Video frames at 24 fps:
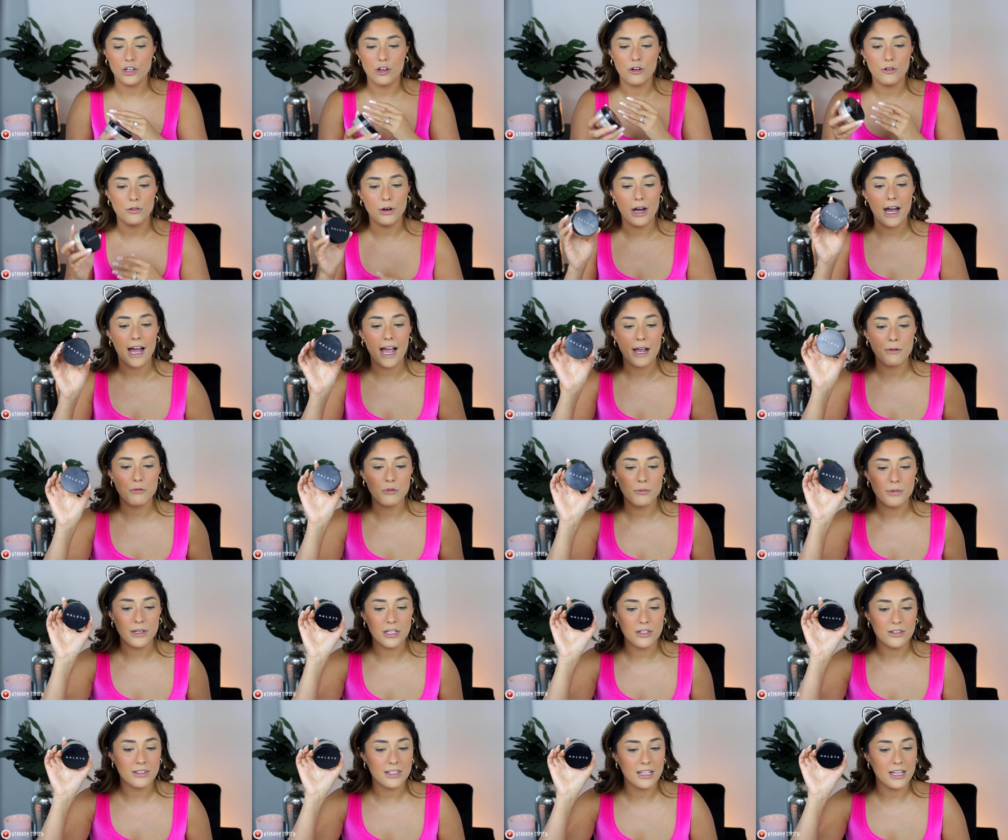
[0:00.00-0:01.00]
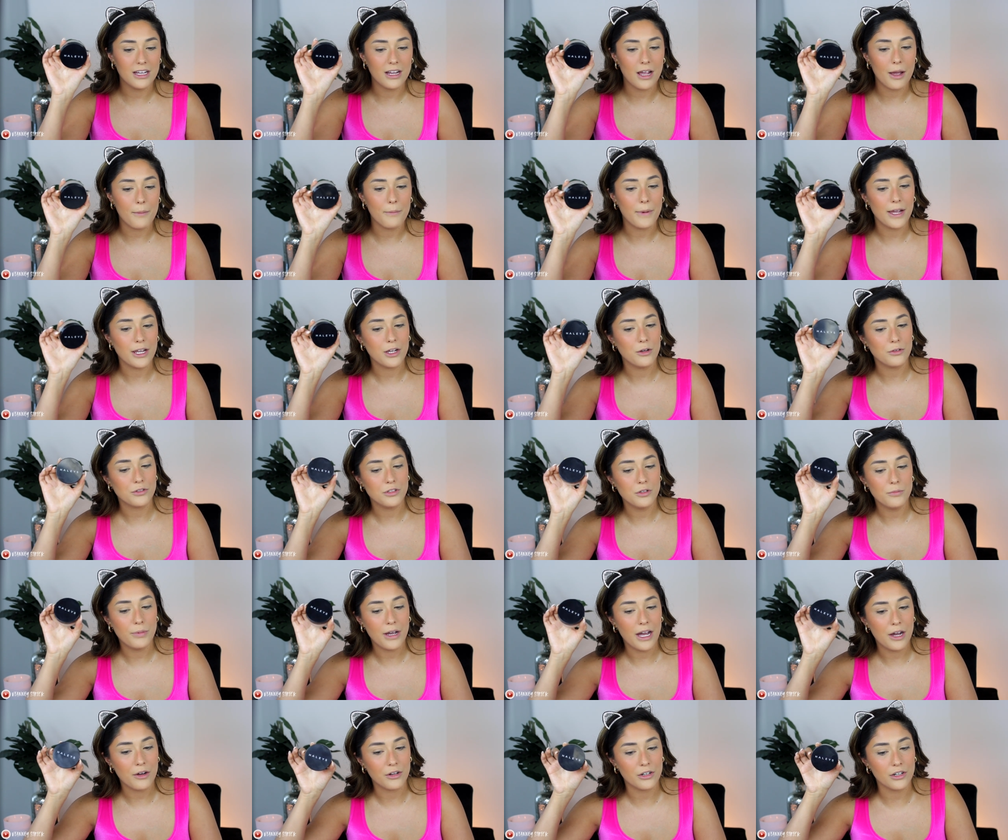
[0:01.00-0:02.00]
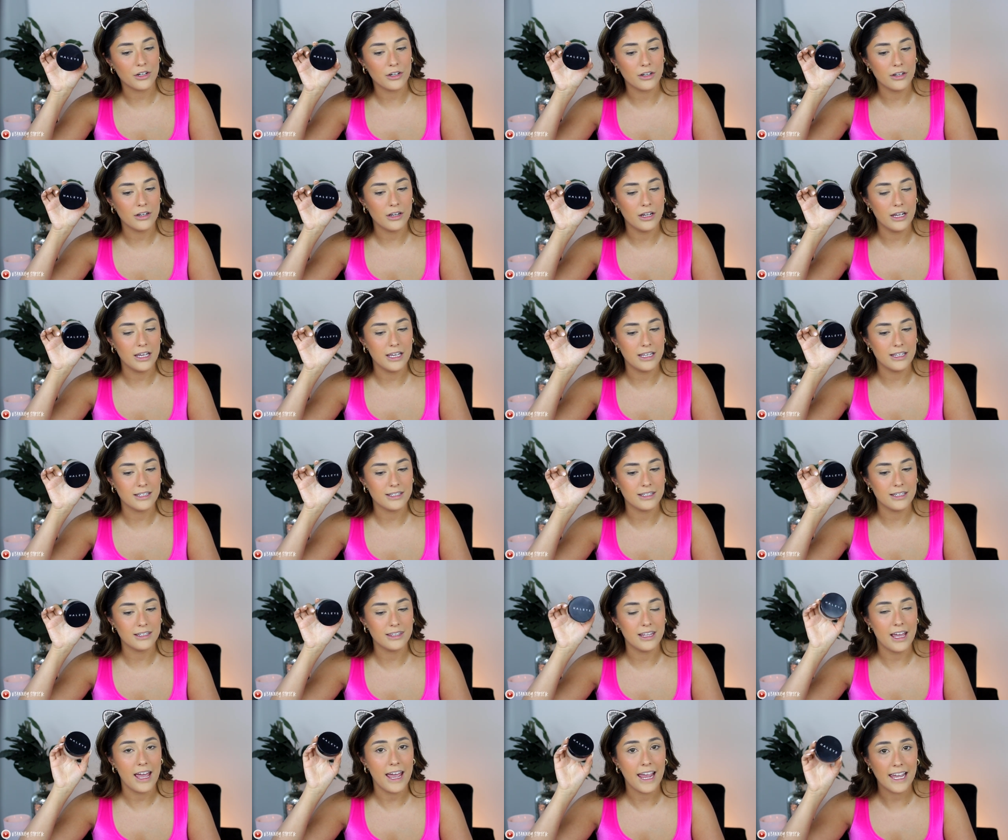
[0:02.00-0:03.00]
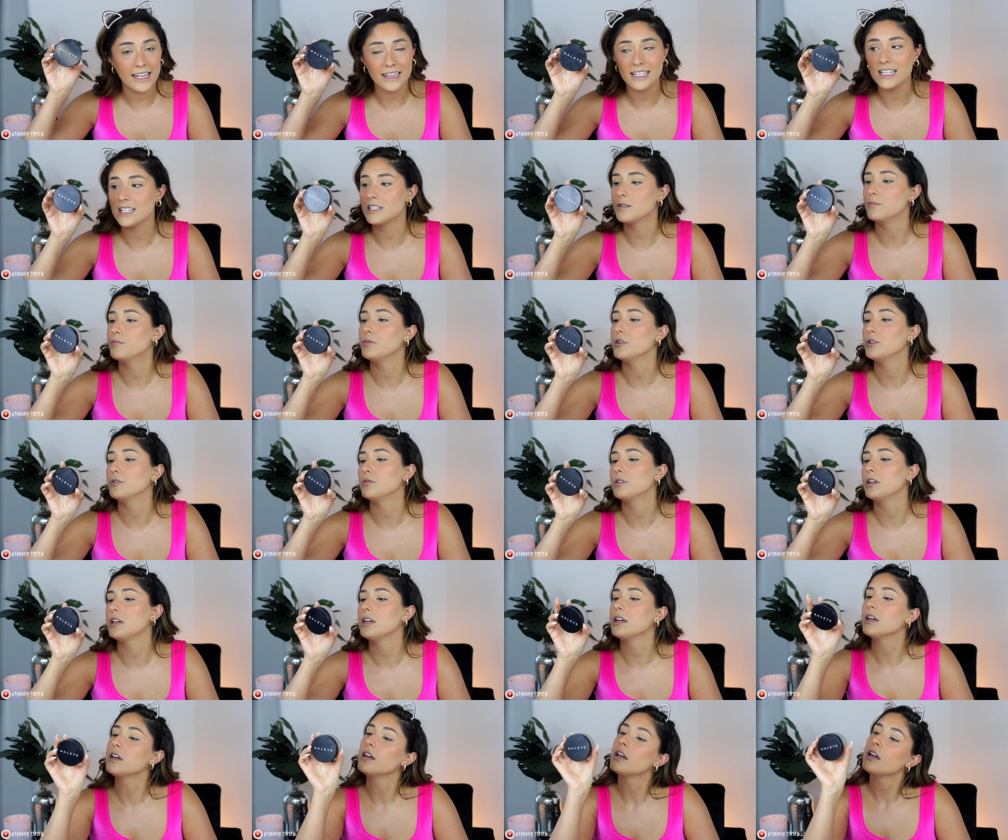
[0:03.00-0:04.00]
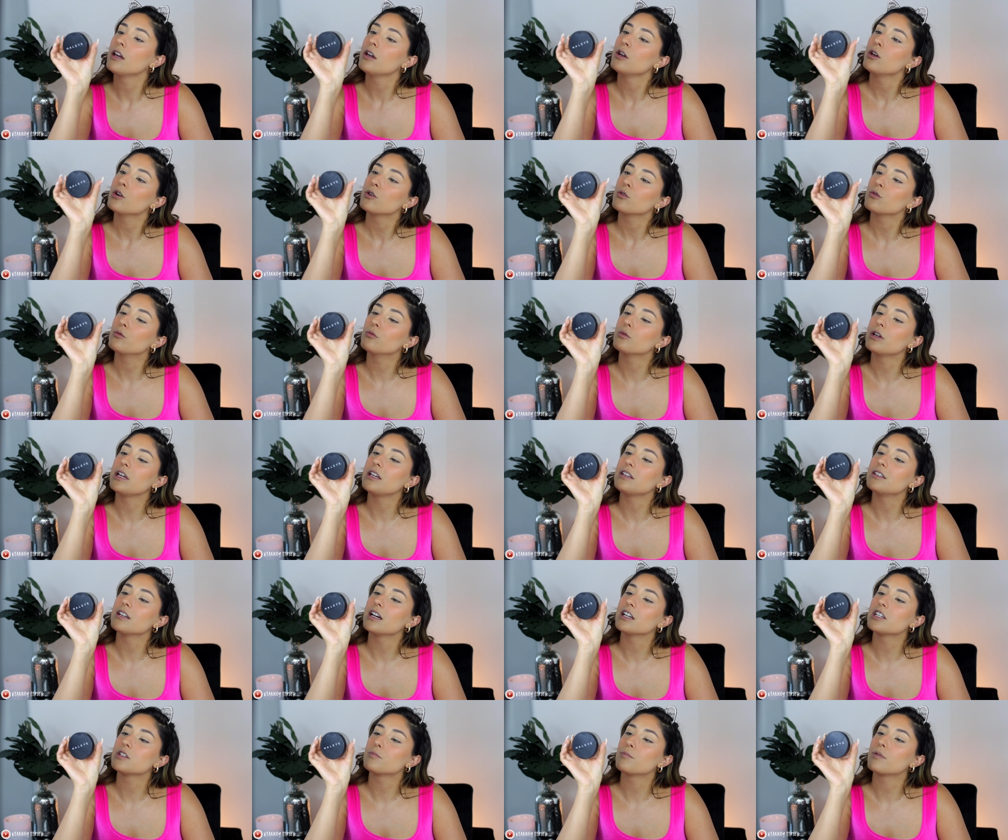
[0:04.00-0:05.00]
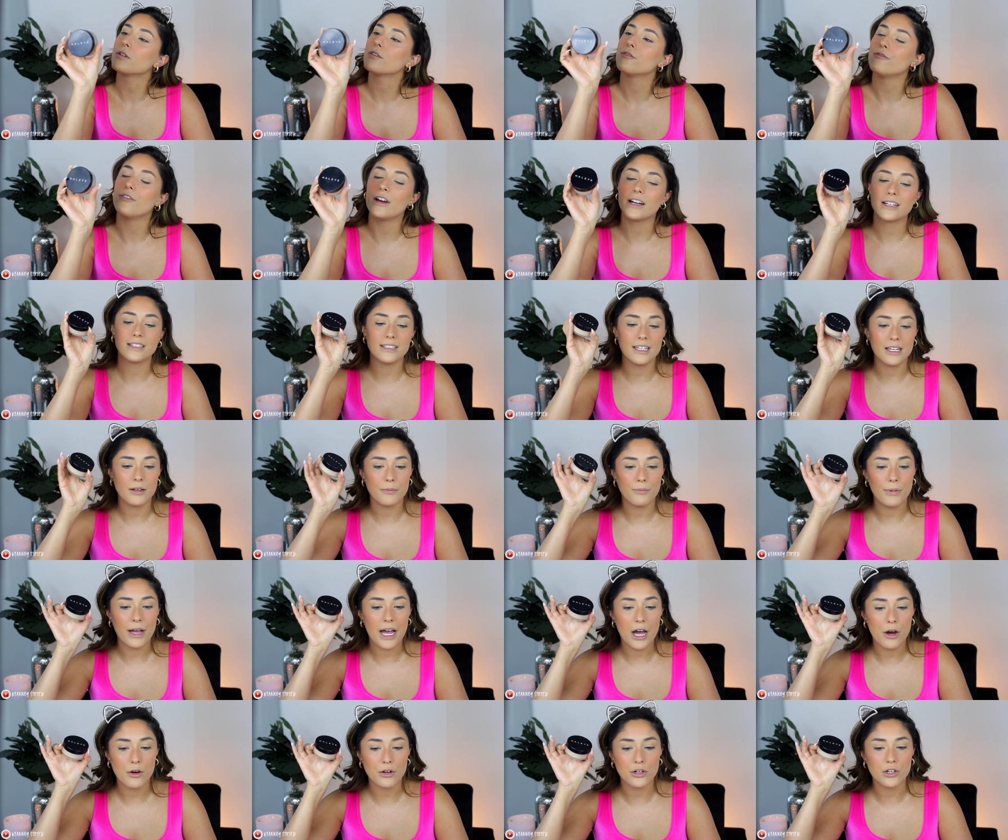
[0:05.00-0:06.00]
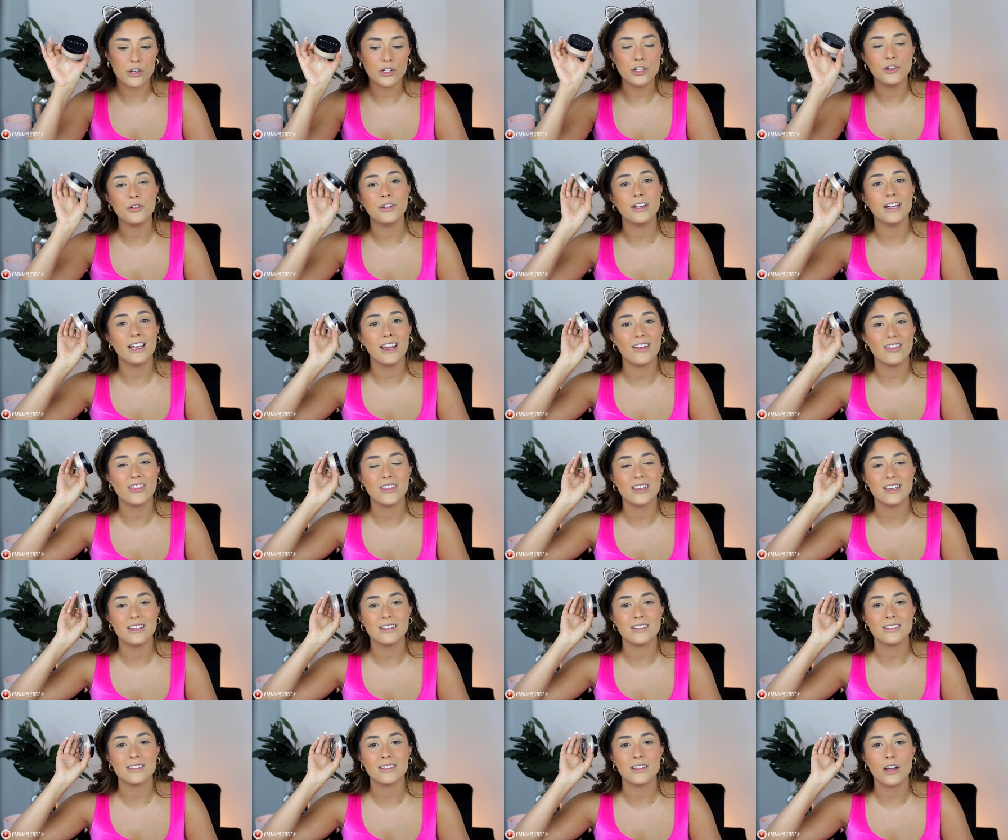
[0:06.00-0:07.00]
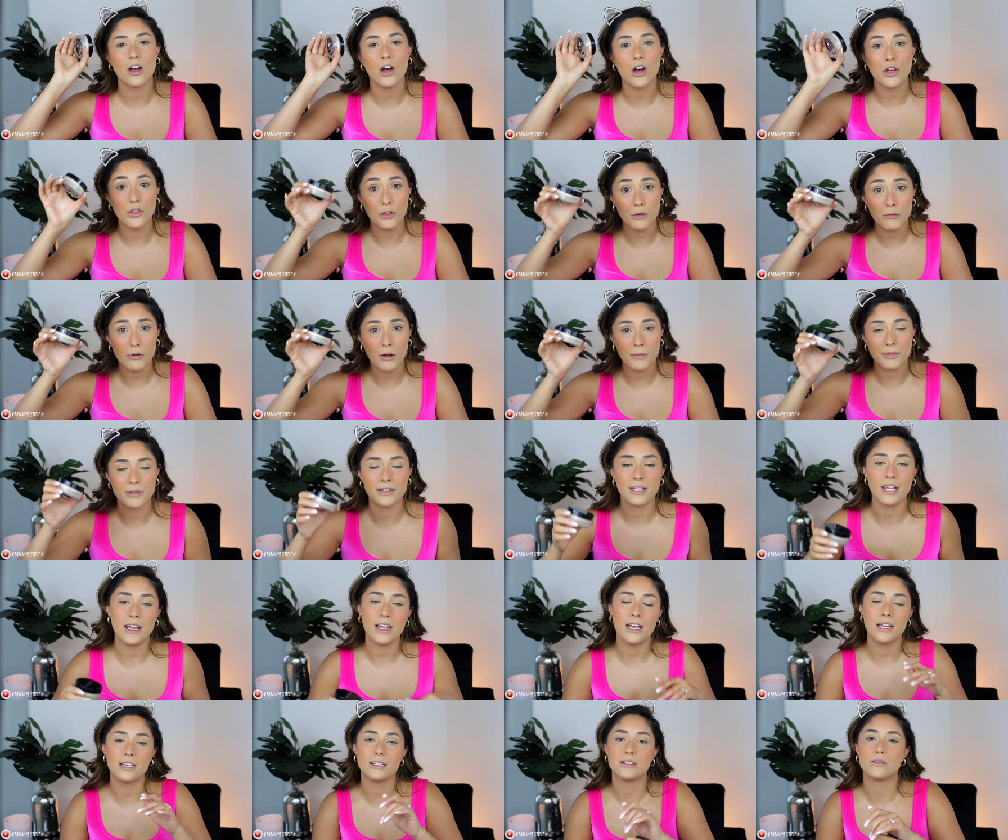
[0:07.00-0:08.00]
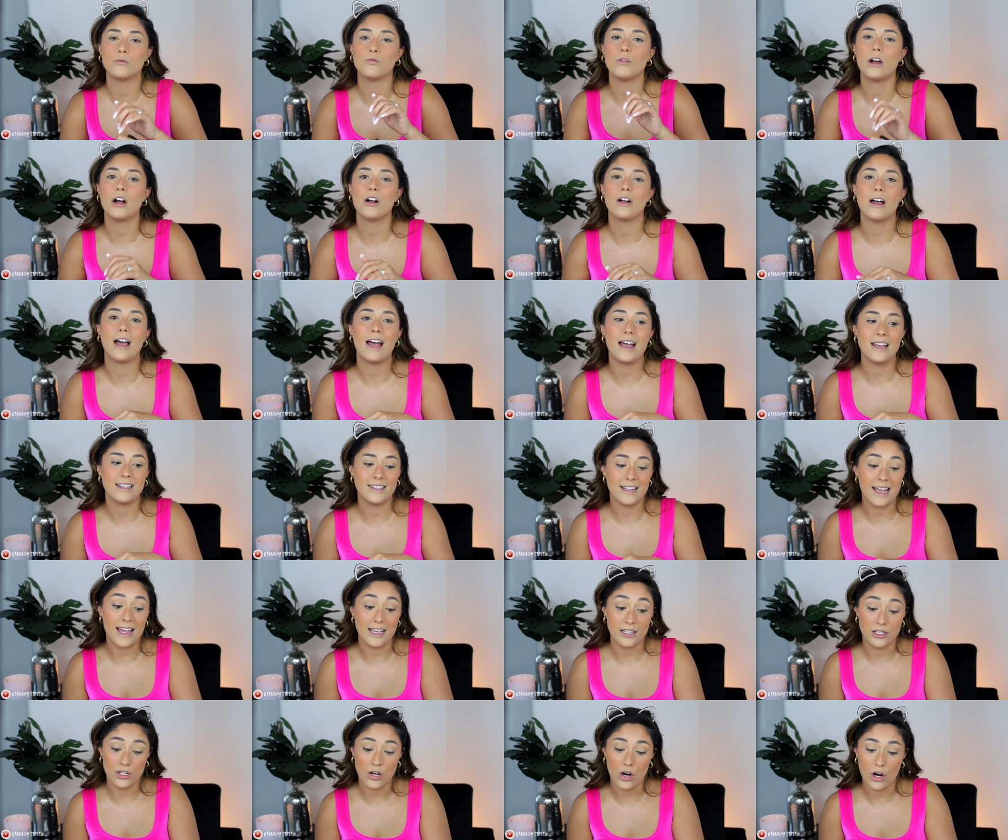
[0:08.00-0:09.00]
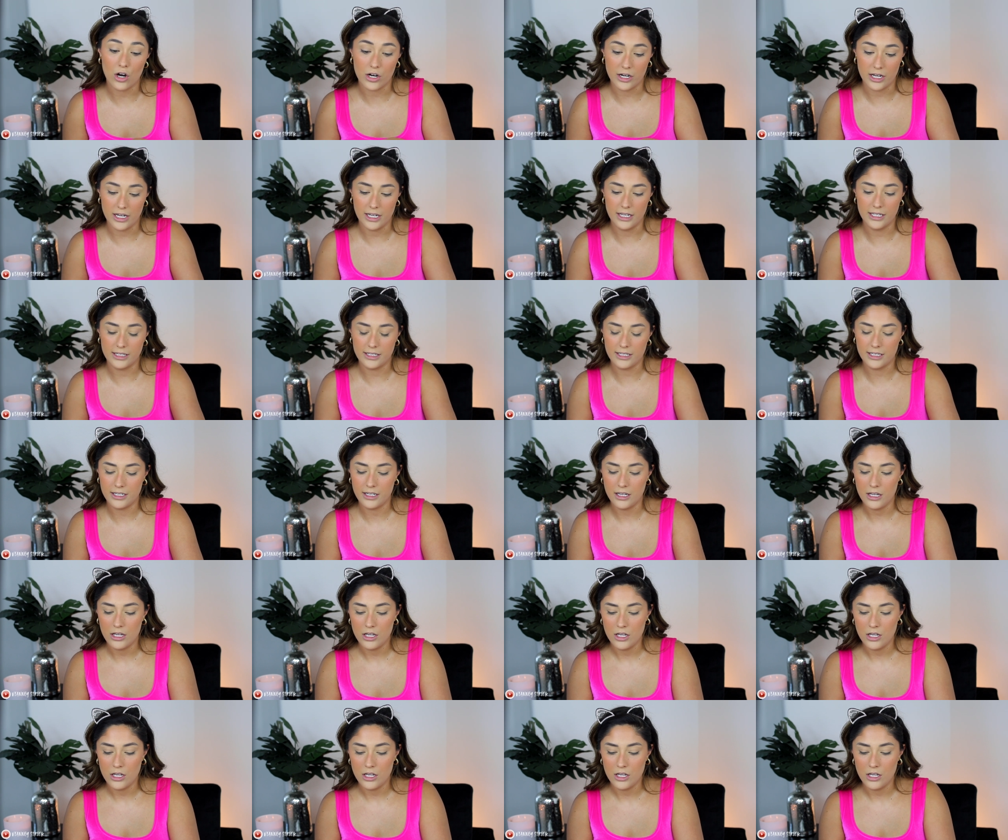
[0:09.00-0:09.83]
So I will be using my go-to powder is the Haley's Beauty Retouch Perfecting Powder. You can get this on their website as well as at Target.